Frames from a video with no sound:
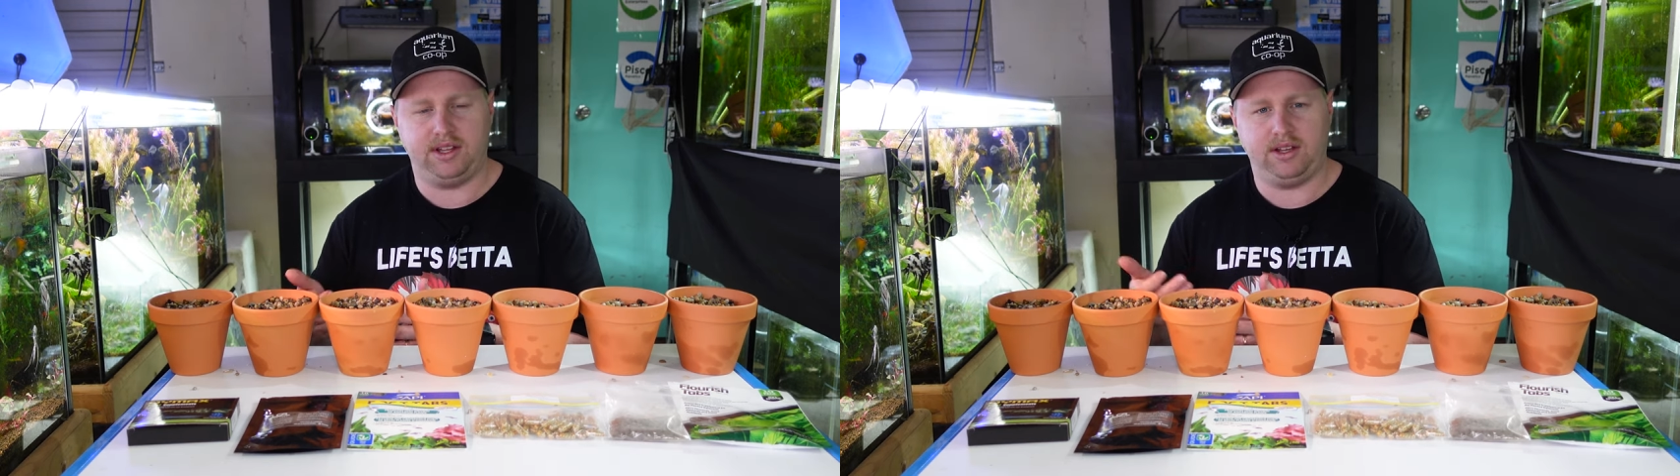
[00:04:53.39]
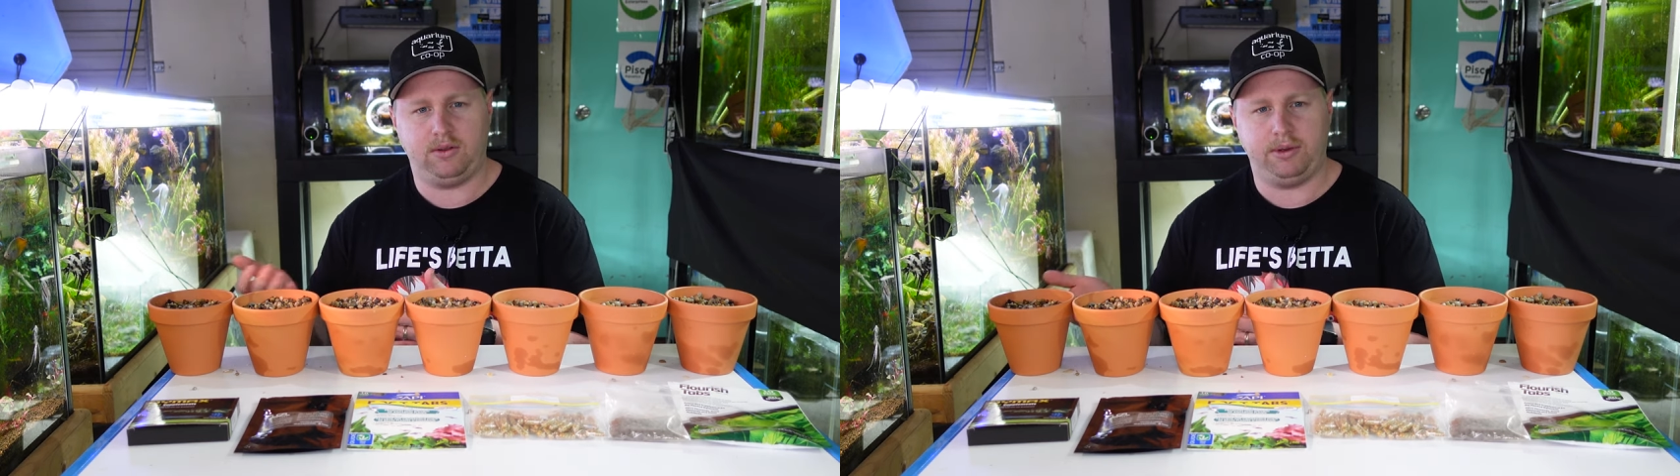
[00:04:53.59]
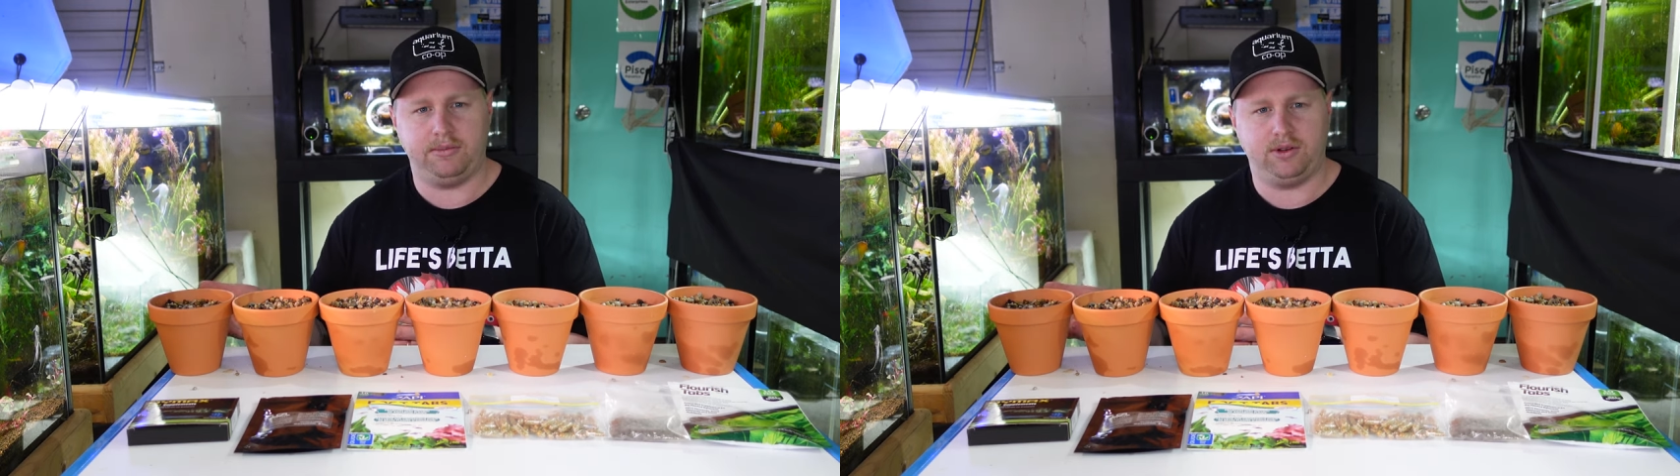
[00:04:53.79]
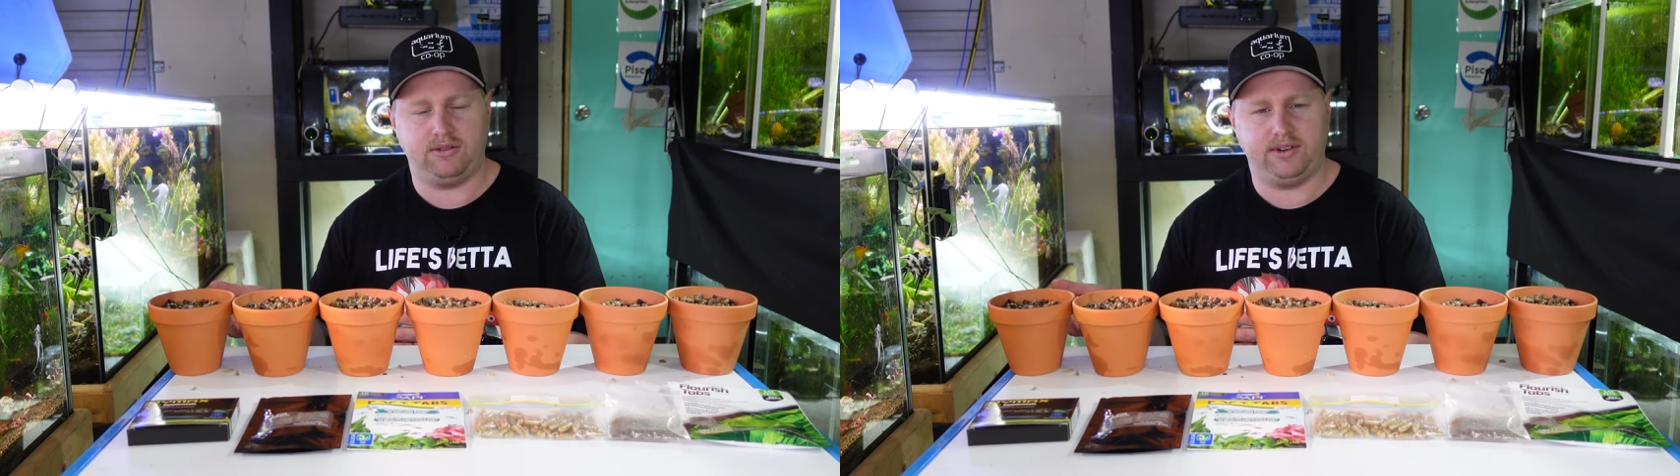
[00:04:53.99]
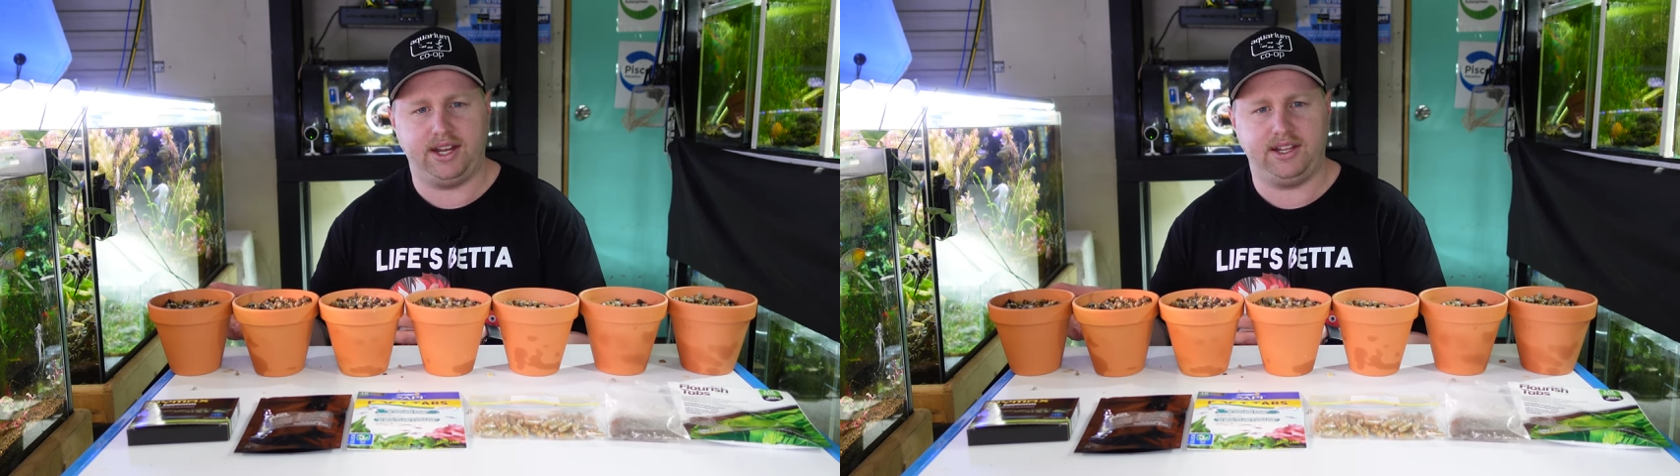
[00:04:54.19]
a little bit
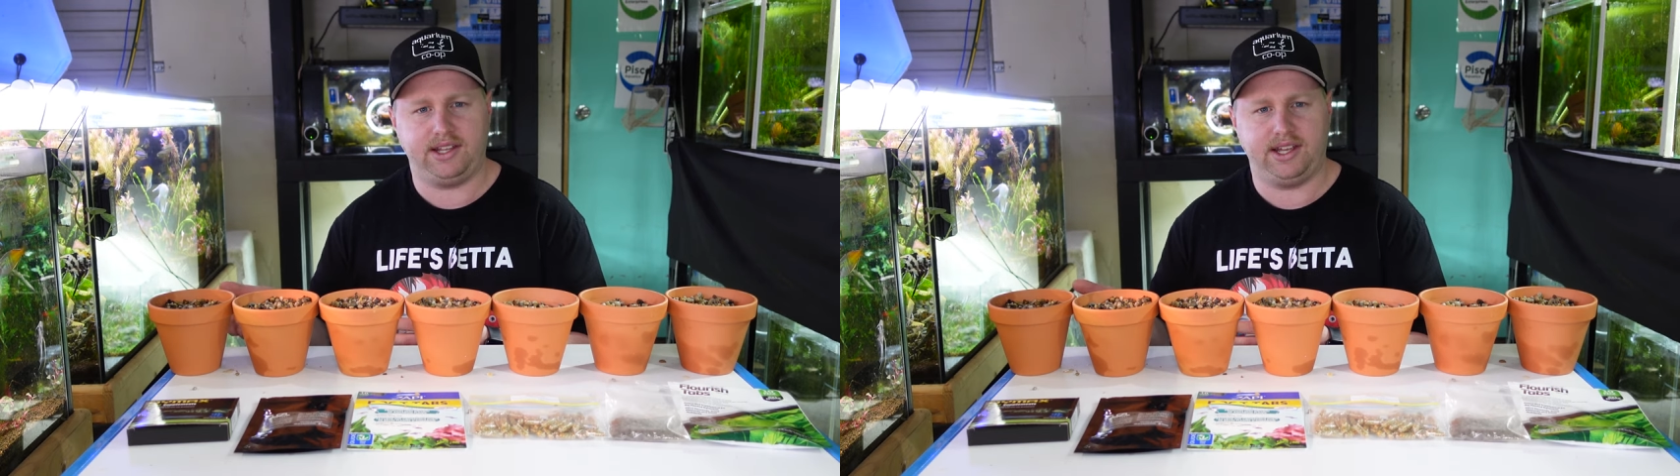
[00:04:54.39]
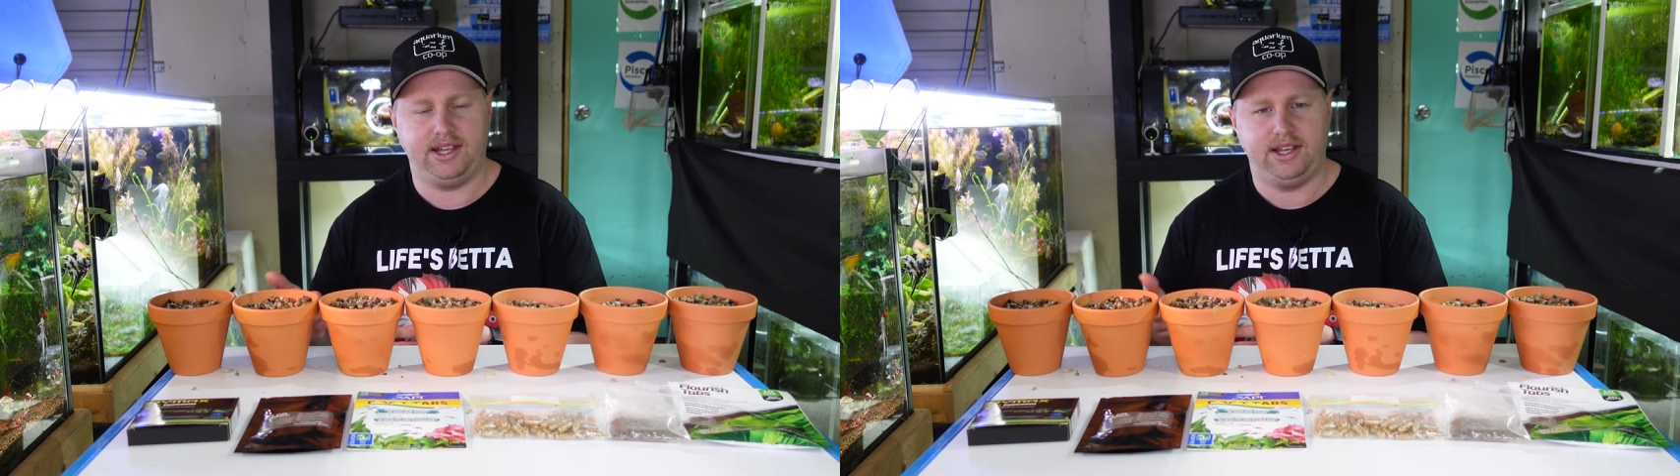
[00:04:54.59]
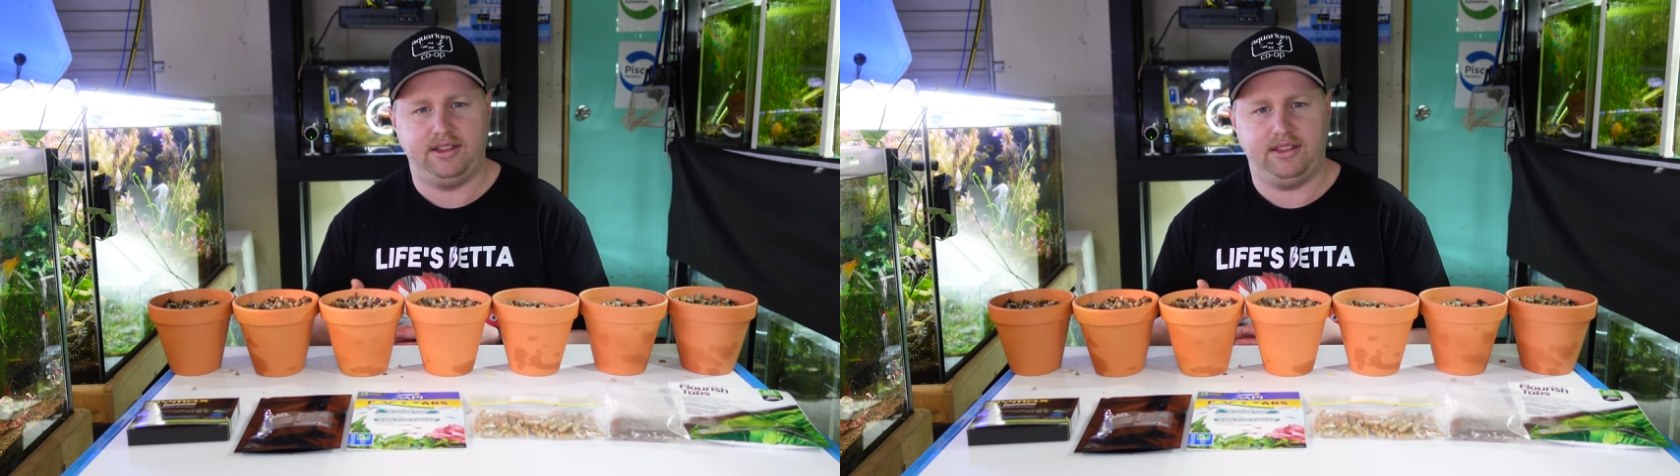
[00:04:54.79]
more regularly